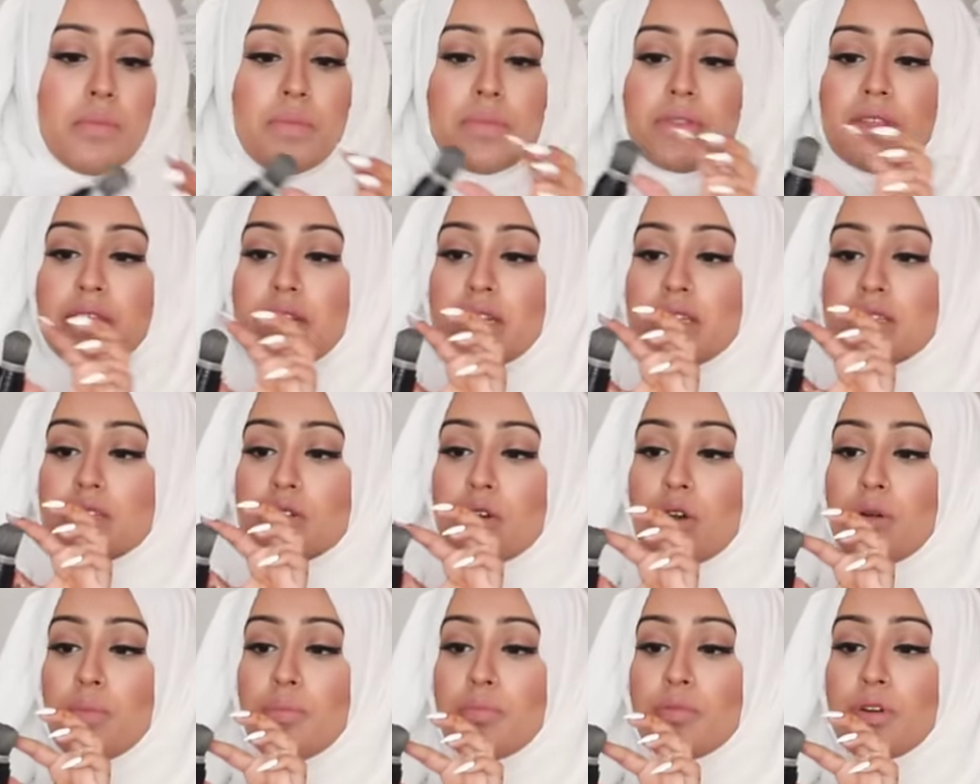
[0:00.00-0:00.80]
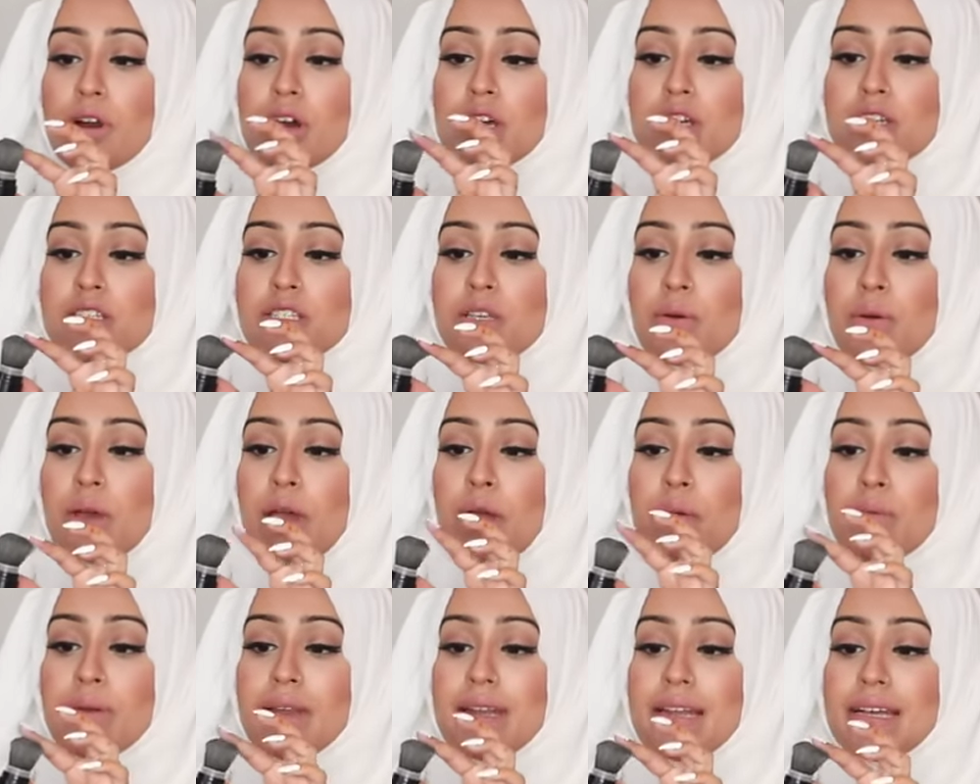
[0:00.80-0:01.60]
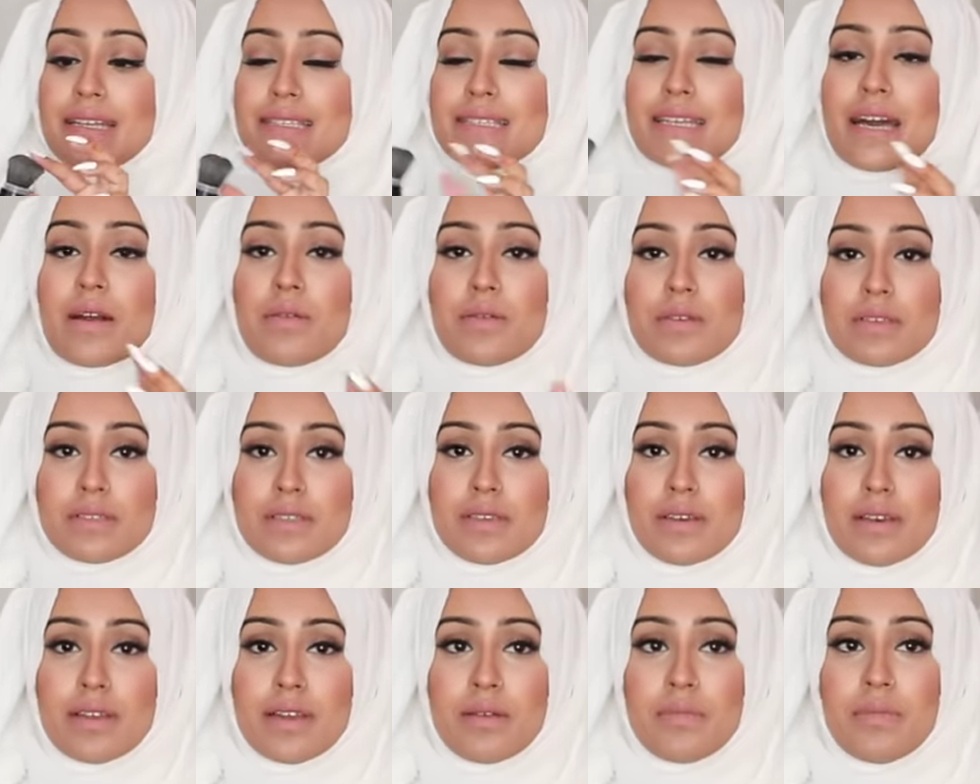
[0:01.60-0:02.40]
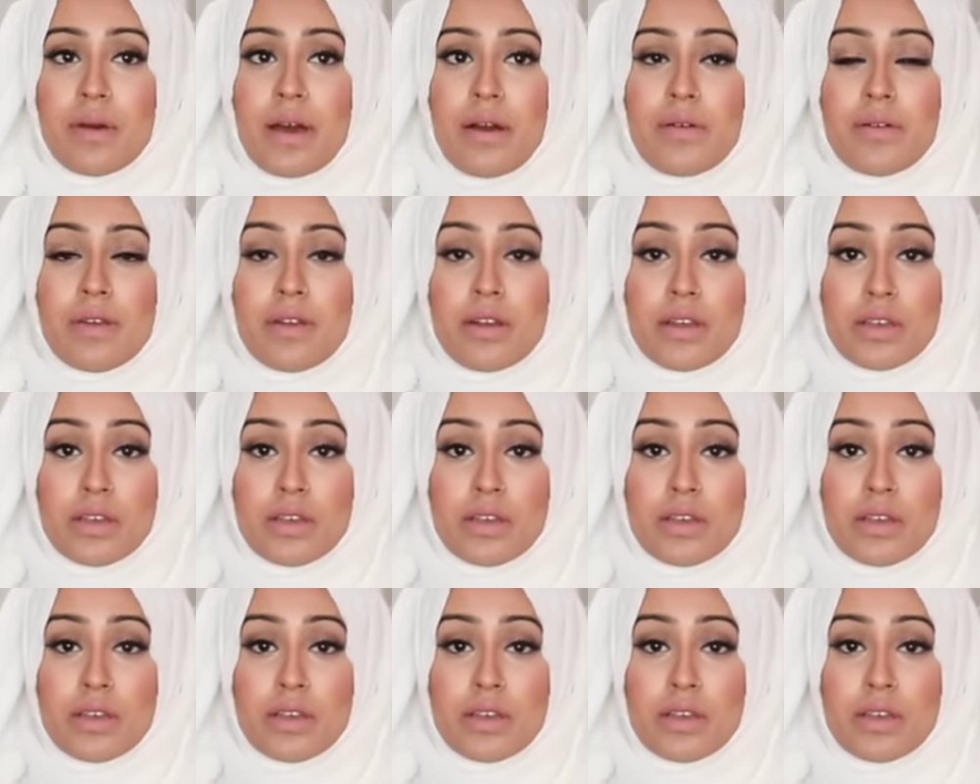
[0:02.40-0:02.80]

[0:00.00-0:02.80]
but then it's got a brush, so it only lets out a certain amount.